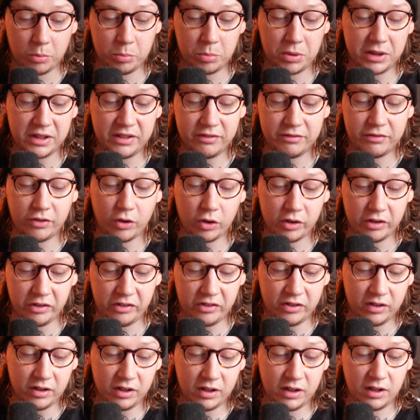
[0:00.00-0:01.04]
a complete
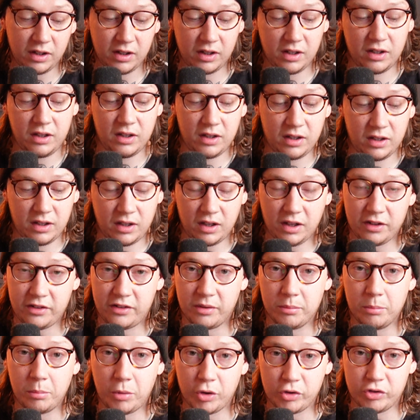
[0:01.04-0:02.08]
voice,
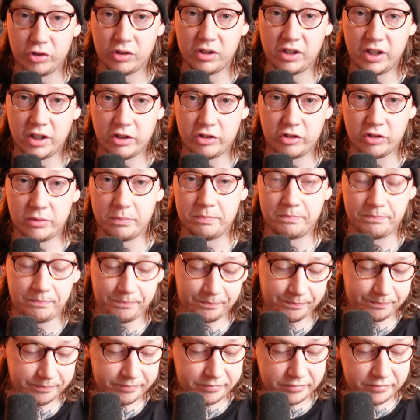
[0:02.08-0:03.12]
and some modulation.
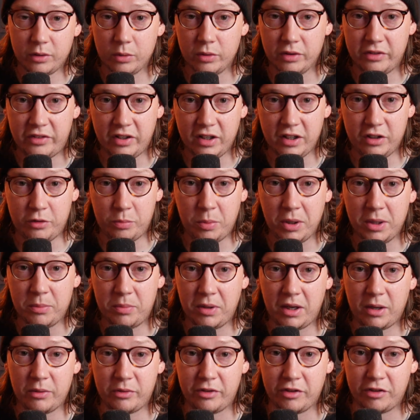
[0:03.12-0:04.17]
I don't want to
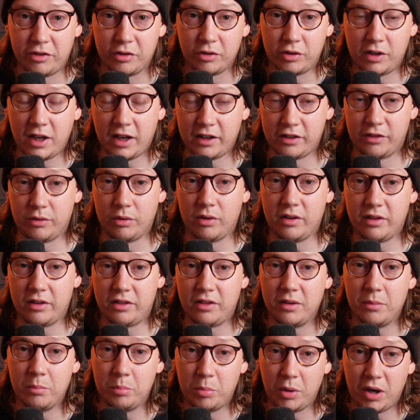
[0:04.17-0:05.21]
teach people how to suck eggs
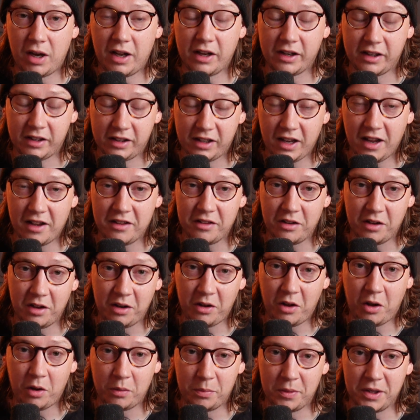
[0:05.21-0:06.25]
or anything, but I
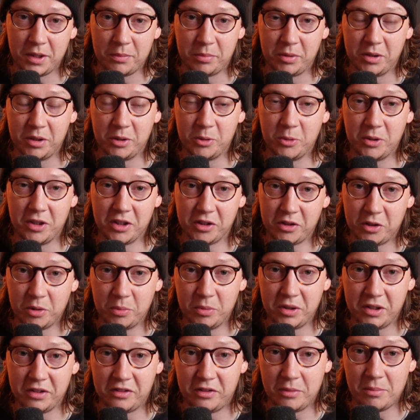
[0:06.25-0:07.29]
get that a lot of people who
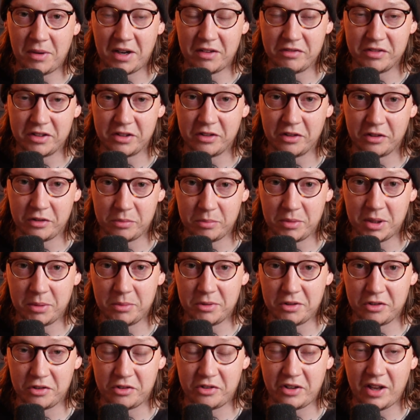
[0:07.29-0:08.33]
are coming to my
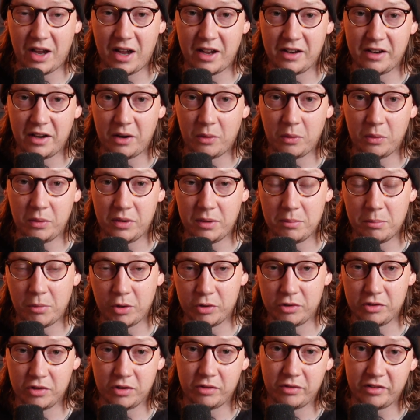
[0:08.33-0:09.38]
videos are maybe just starting out
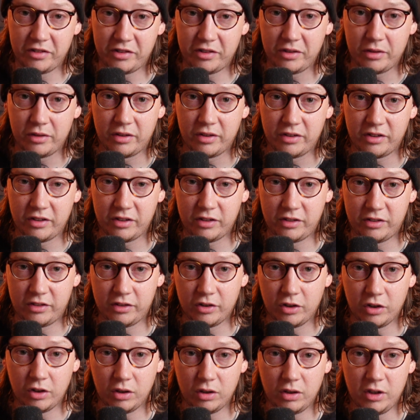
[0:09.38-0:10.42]
in modular and
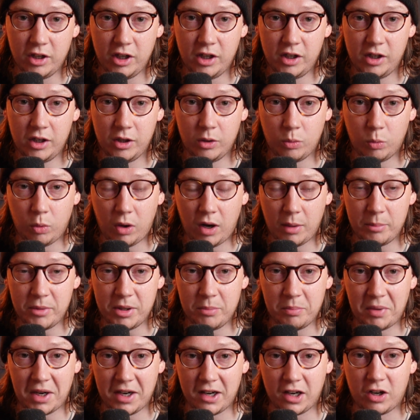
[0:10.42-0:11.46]
synthesis. So
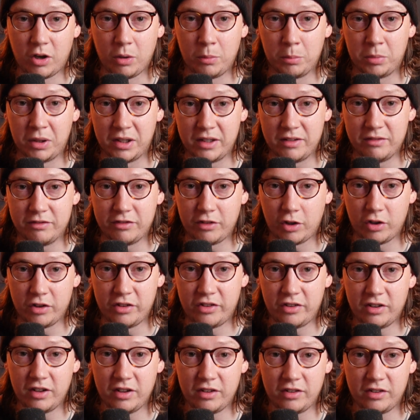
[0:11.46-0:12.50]
what I mean by a complete
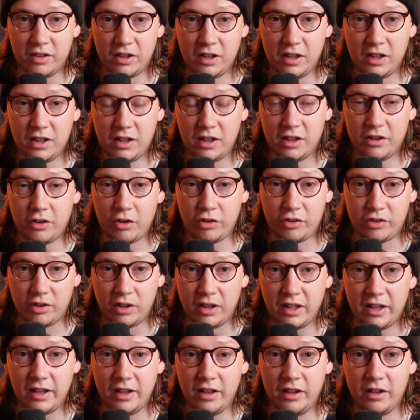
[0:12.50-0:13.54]
voice is an
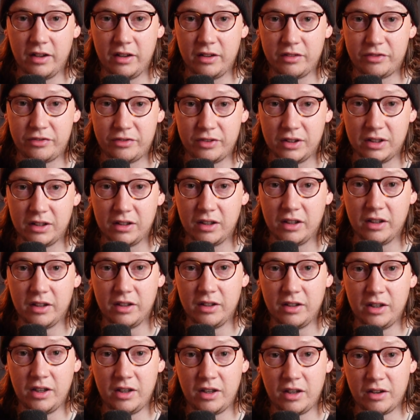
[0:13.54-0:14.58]
oscillator, a
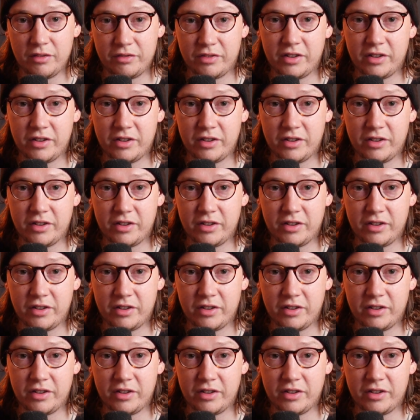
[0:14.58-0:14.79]
filter,